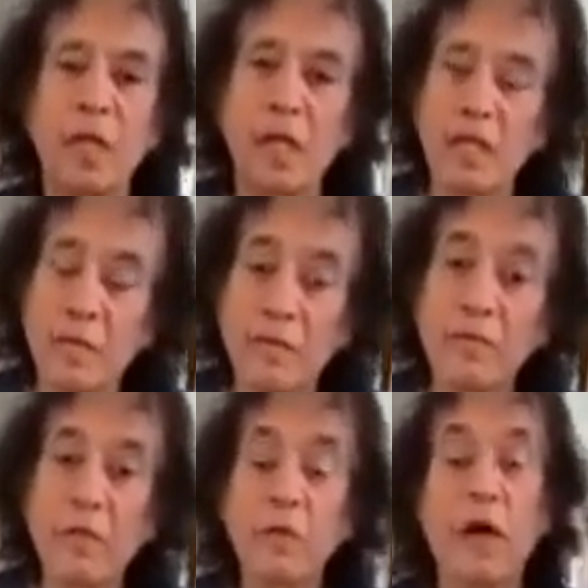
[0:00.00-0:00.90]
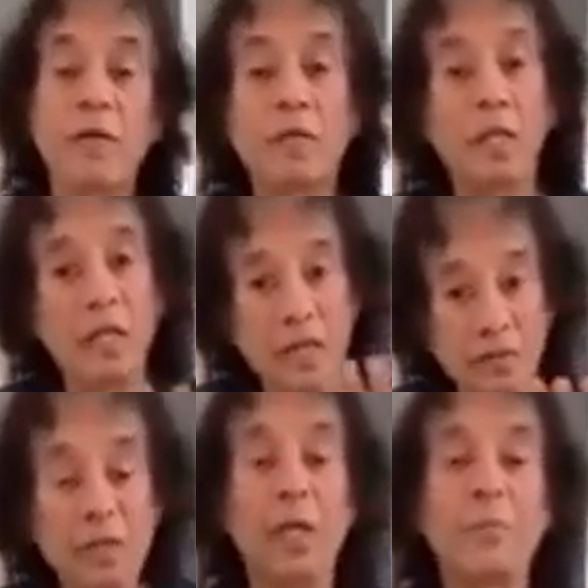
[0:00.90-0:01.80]
Even when you have an
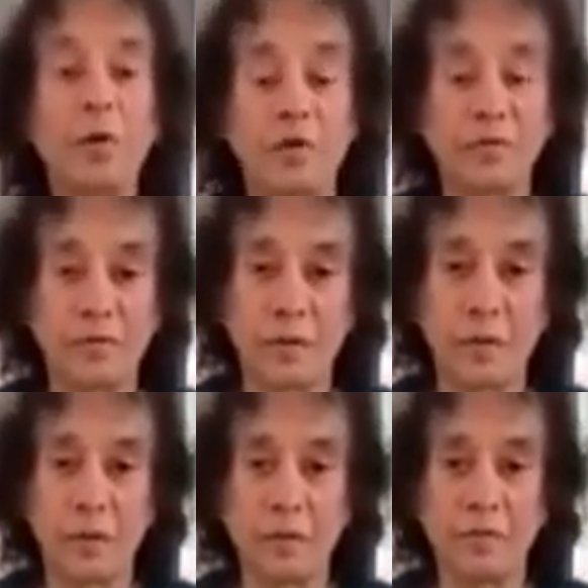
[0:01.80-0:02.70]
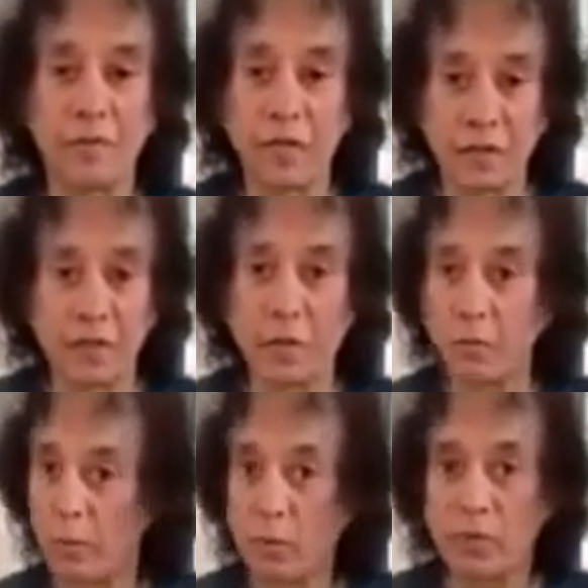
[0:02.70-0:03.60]
even number of phrases
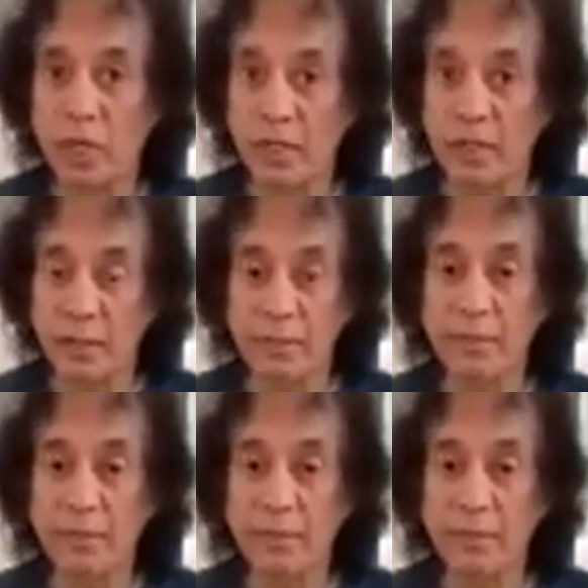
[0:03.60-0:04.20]
on both sides,